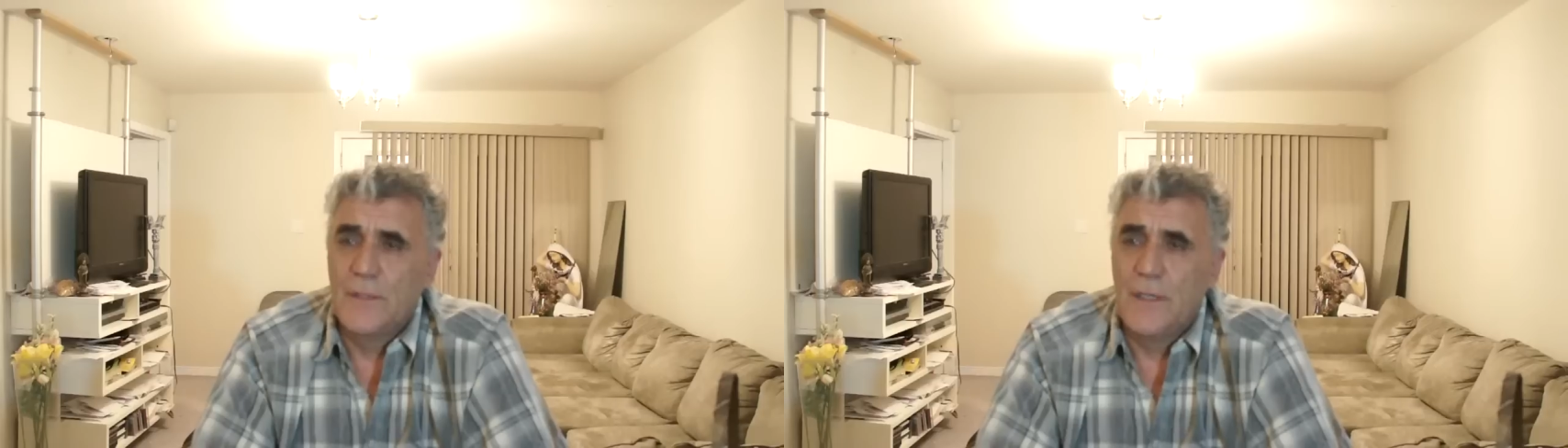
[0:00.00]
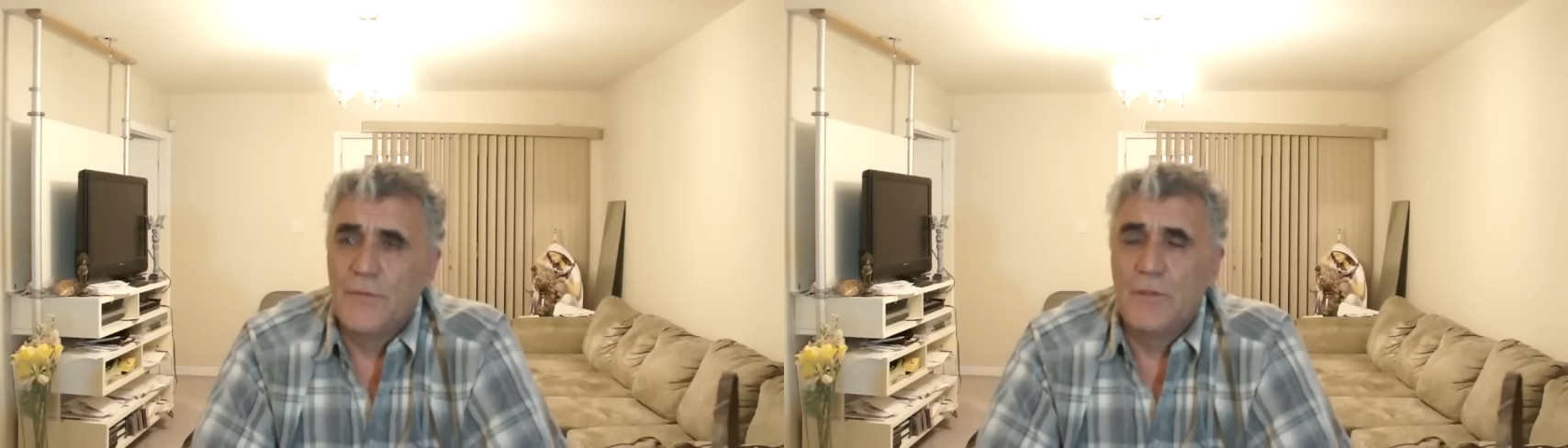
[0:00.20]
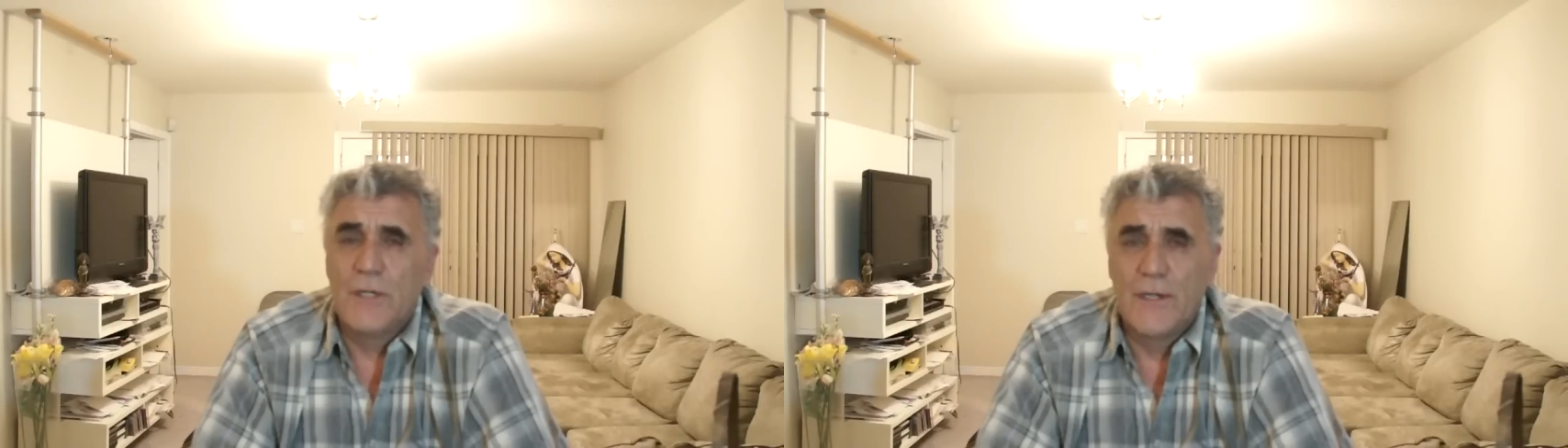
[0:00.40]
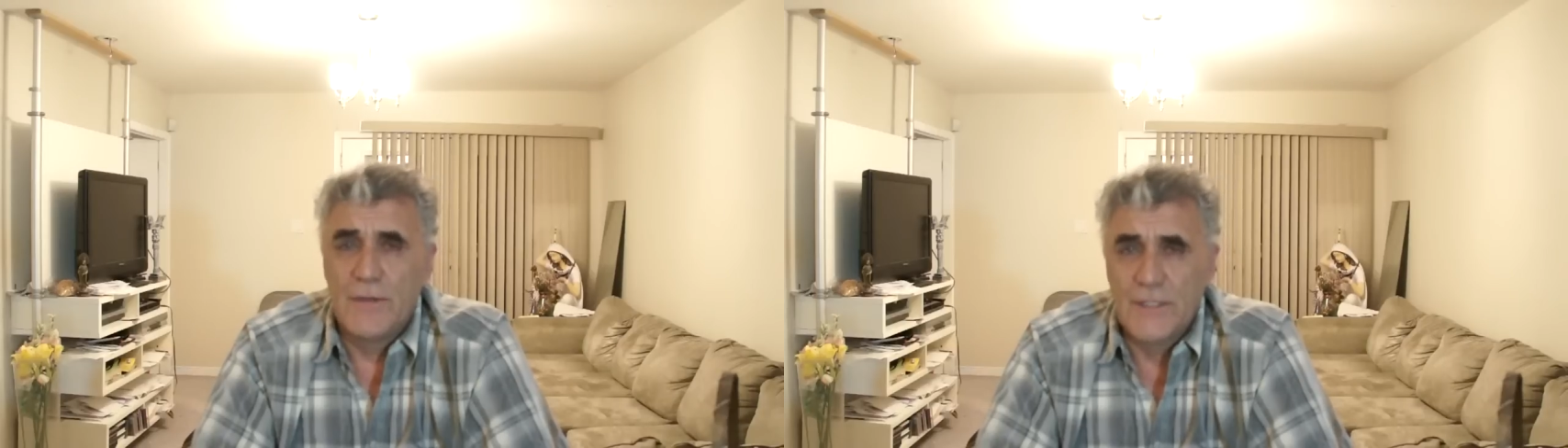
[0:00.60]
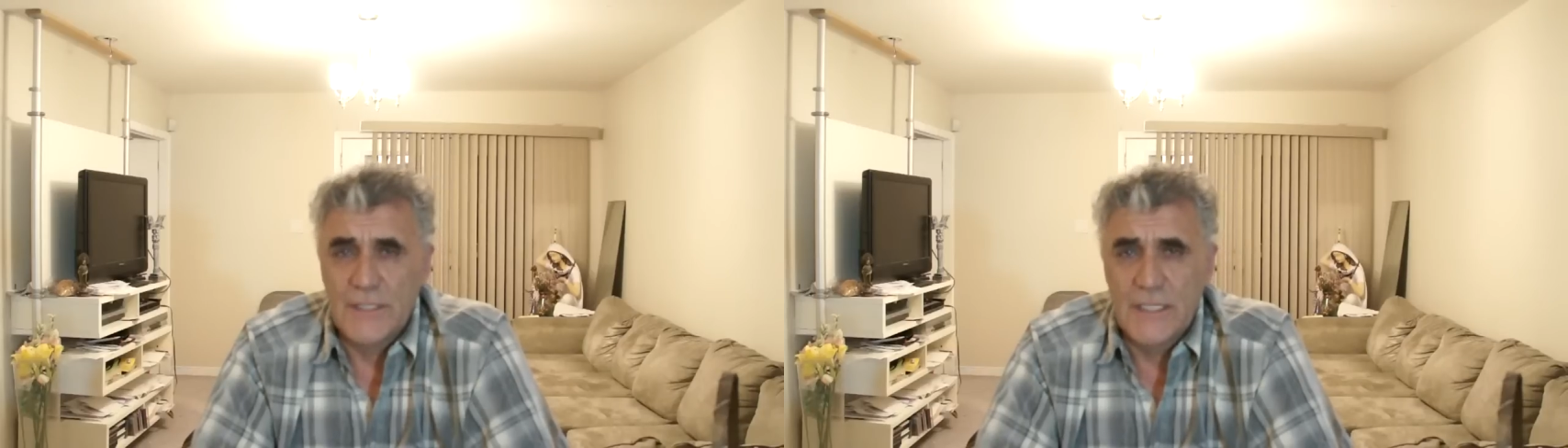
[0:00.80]
if you were to
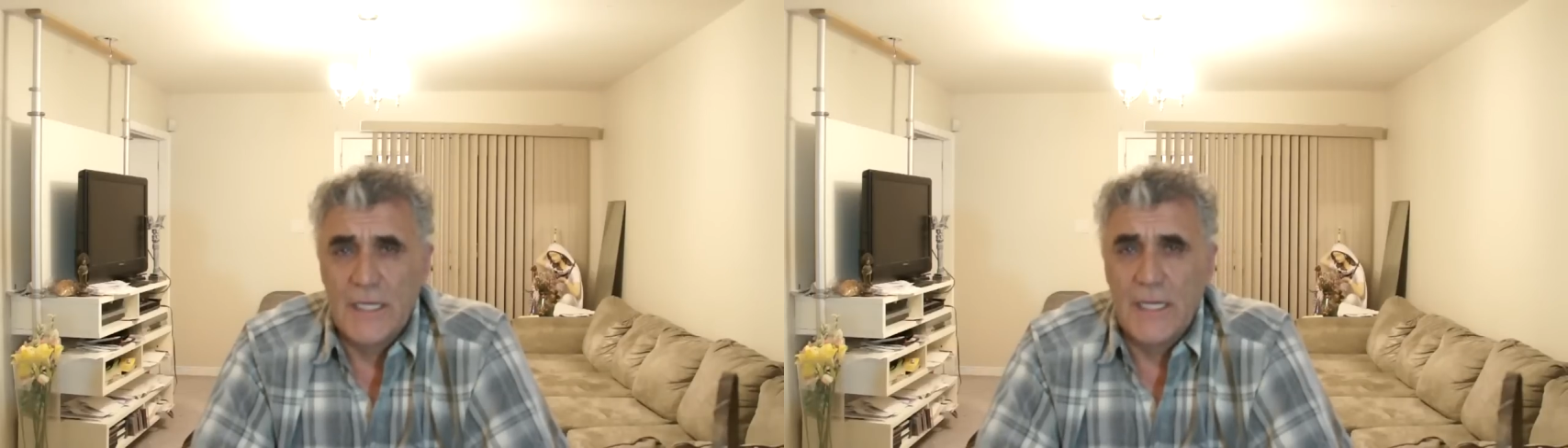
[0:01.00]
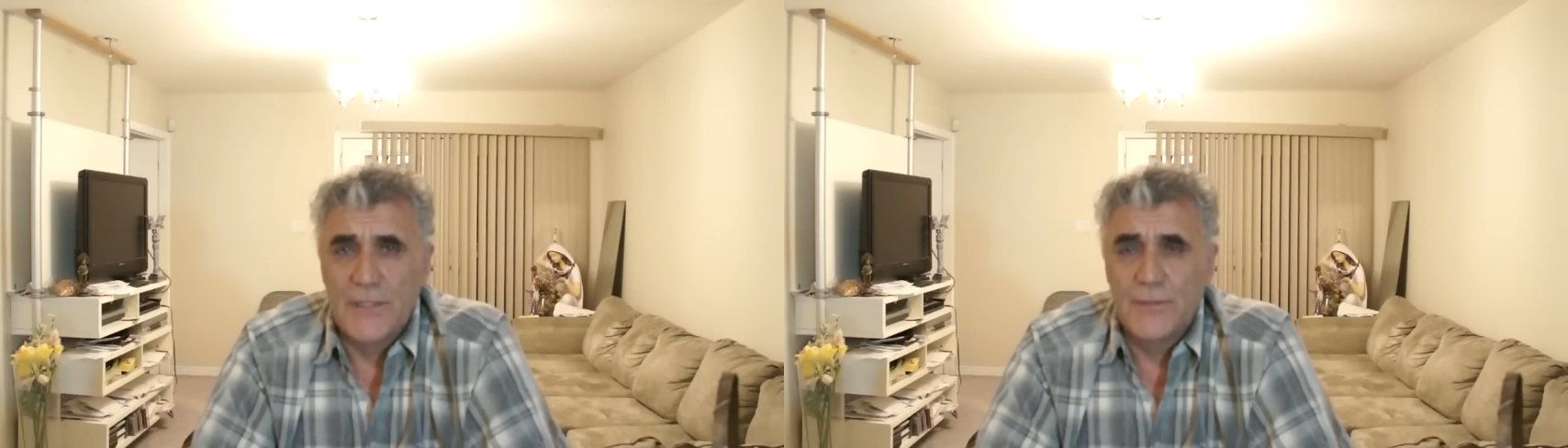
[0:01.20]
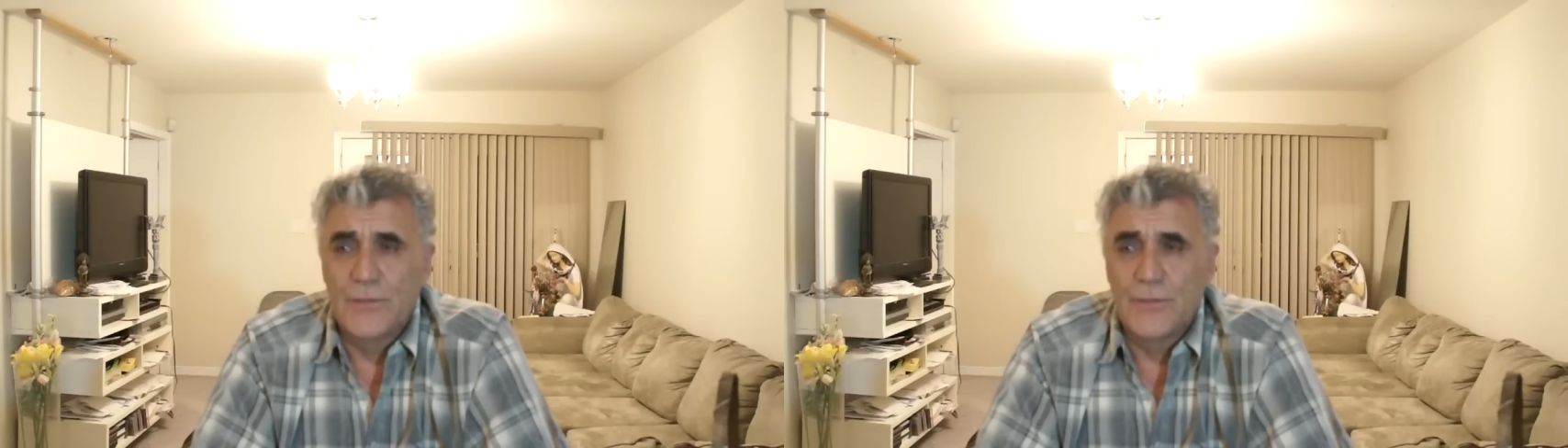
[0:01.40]
ever say that to